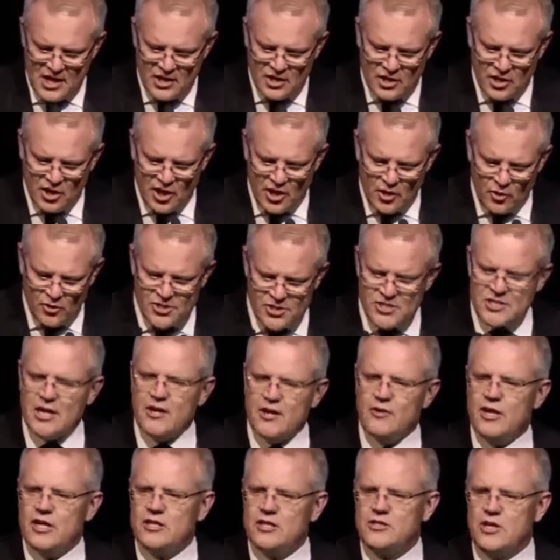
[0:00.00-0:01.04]
Can I
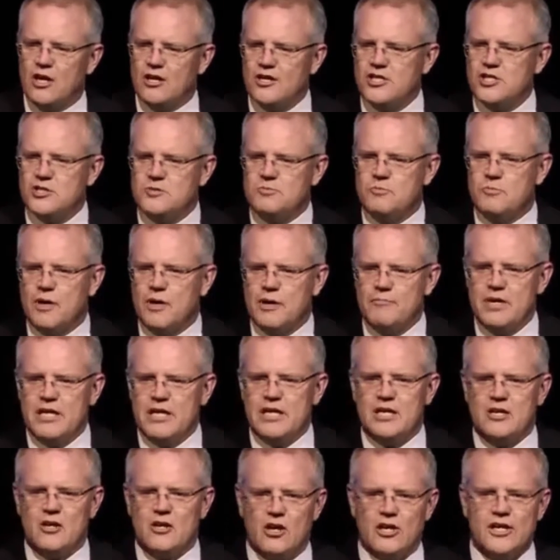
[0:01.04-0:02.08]
also acknowledge my
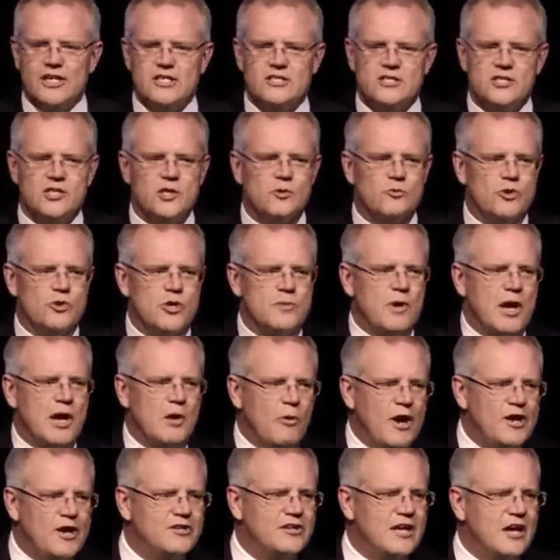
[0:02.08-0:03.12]
many colleagues in the room? I
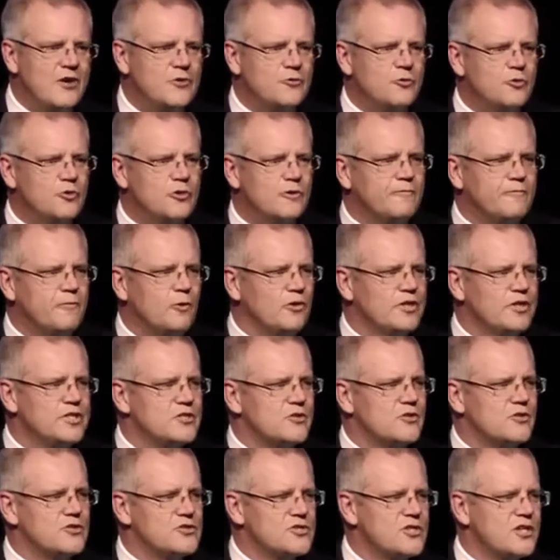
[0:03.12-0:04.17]
won't go through the full
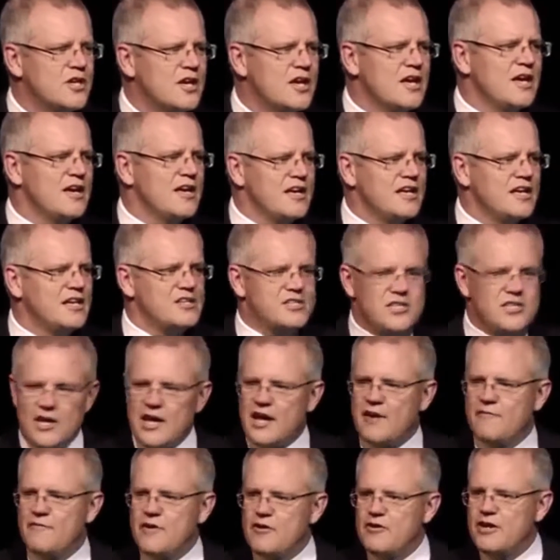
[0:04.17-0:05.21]
list because it is
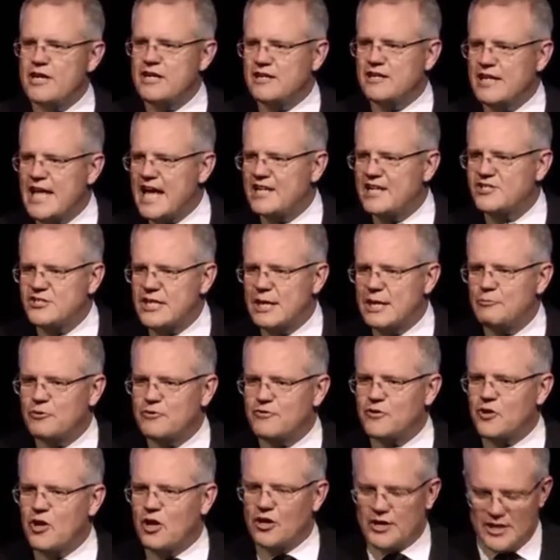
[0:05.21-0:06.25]
a very large number
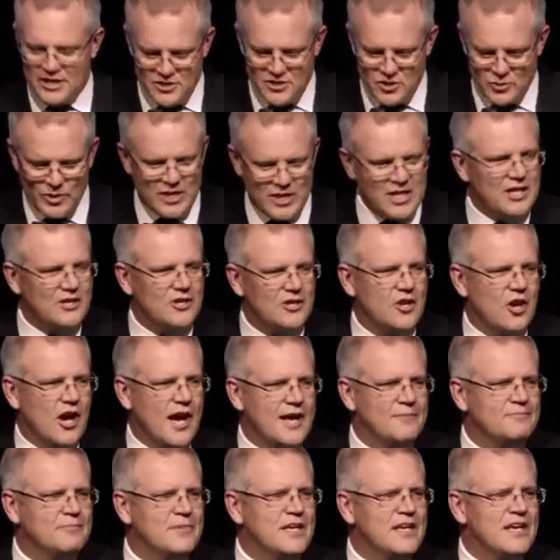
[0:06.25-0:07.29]
of colleagues who are here
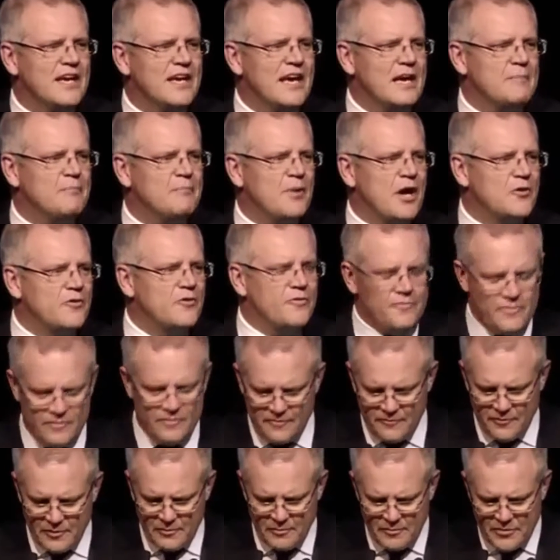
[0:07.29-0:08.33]
tonight, at both
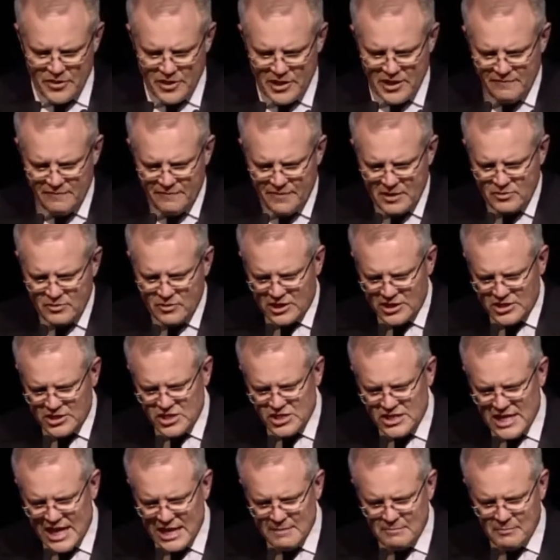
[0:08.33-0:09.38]
from the federal and
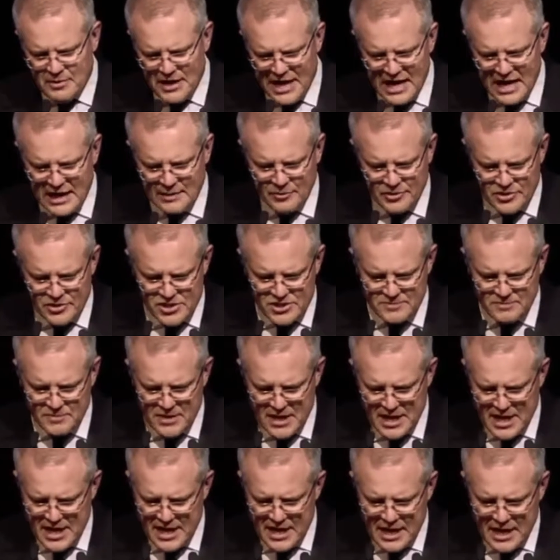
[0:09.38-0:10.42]
state parliaments.
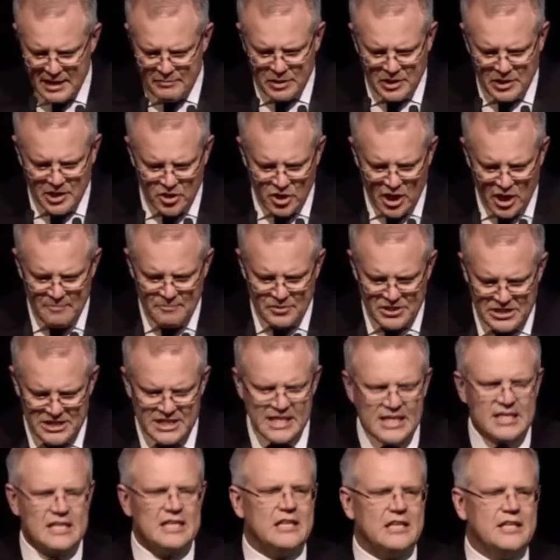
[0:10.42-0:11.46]
But can I
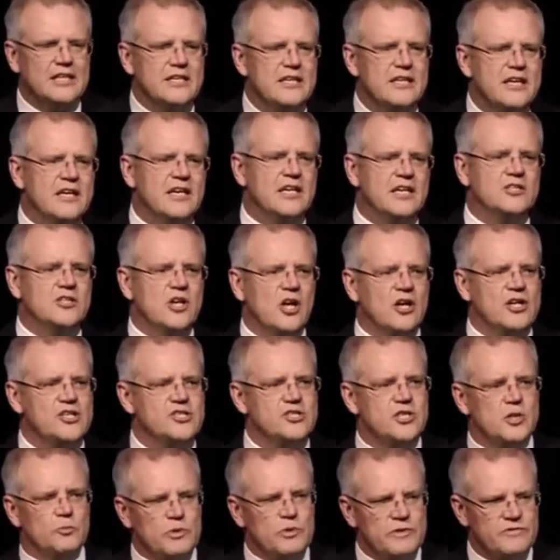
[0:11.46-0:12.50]
particularly
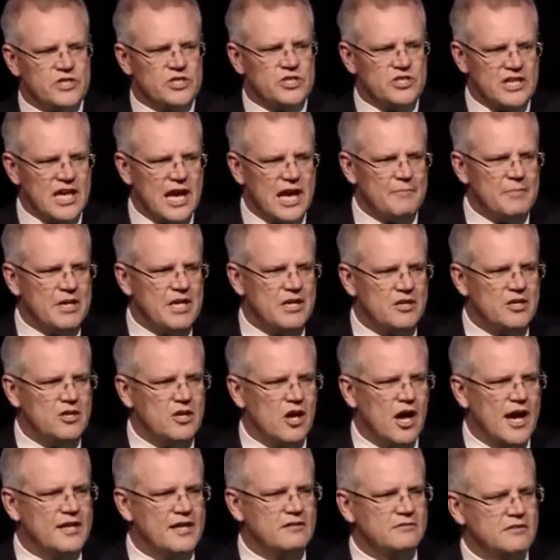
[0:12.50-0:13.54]
acknowledge that we've come here
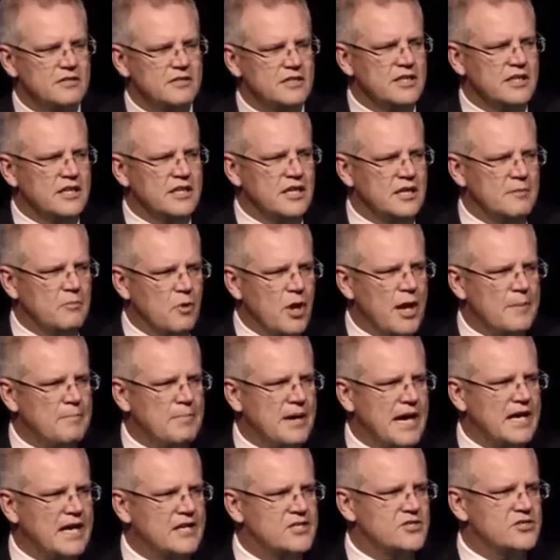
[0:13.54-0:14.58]
tonight in a
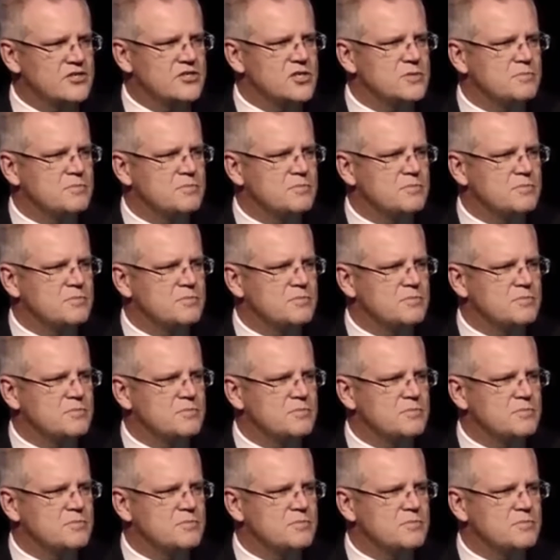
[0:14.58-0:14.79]
bipartisan